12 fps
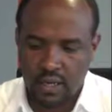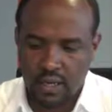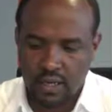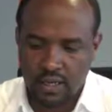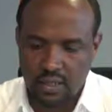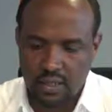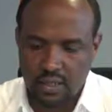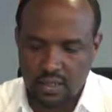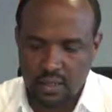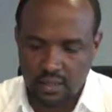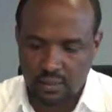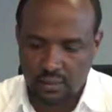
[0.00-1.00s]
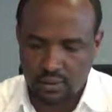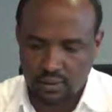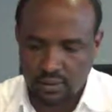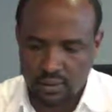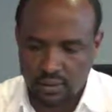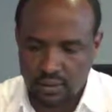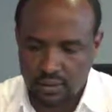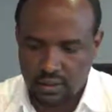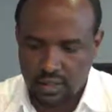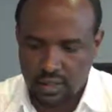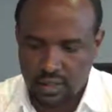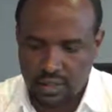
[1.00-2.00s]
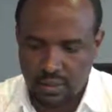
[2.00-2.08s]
And then the